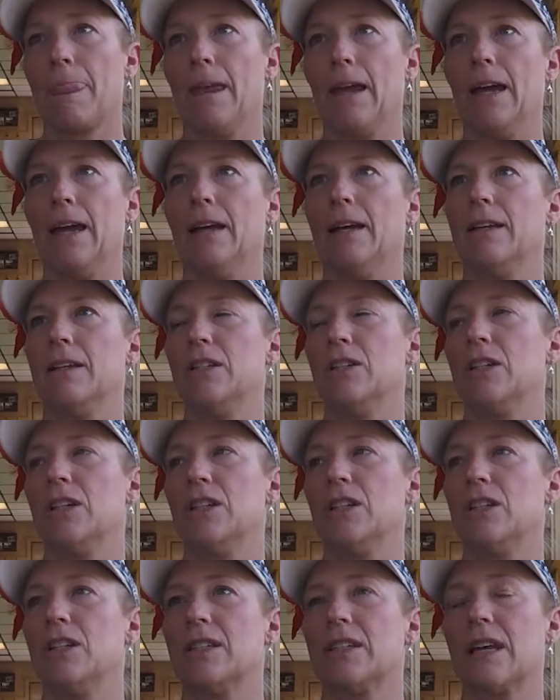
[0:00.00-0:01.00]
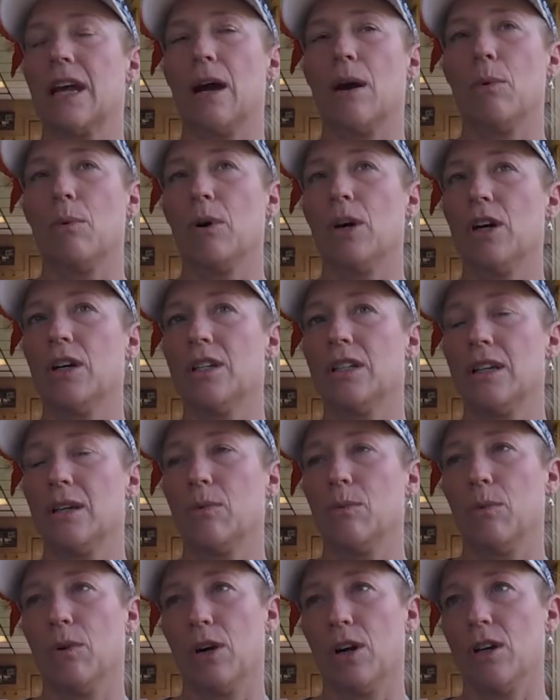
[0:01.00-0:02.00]
and she just got worse
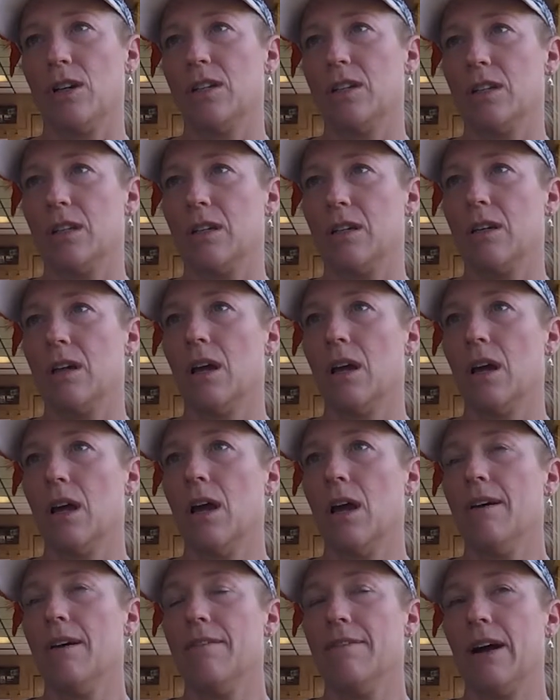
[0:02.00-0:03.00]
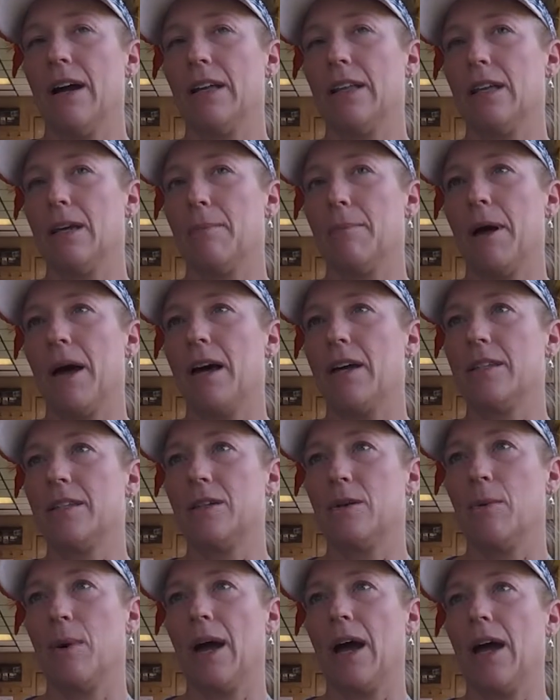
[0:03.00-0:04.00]
and worse, and finally
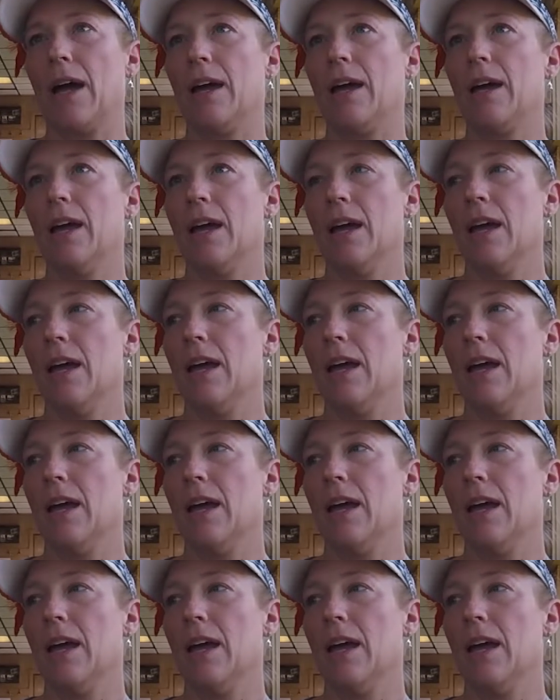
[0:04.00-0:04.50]
passed away.